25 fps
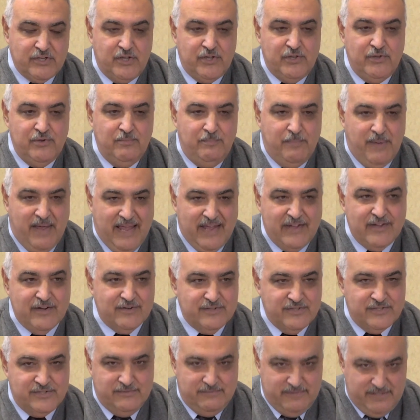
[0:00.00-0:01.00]
You pay your
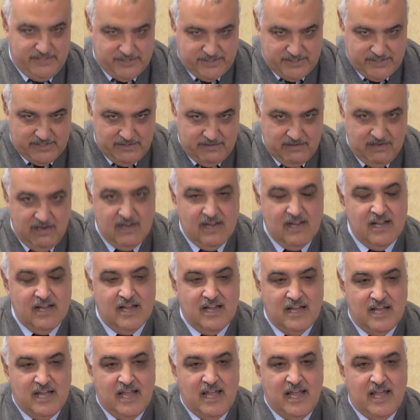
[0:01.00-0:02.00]
tuition,
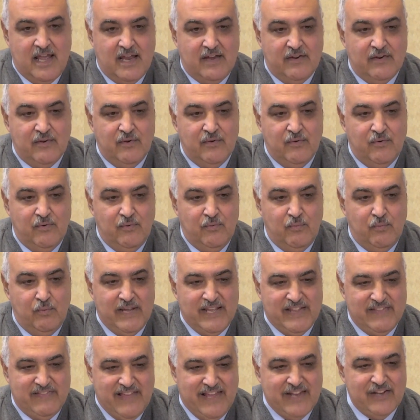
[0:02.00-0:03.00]
and
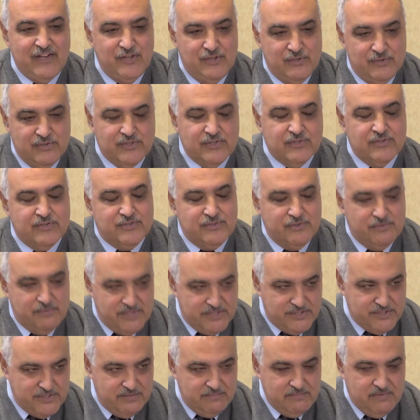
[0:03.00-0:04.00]
we then use your
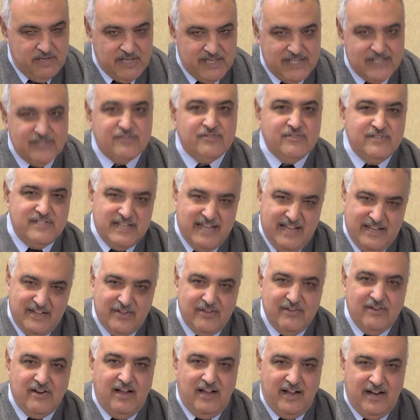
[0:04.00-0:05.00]
tuition money to take
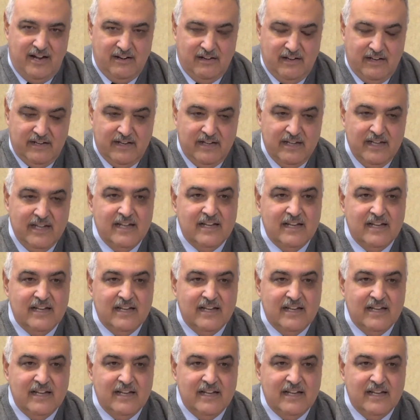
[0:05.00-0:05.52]
you to Ireland.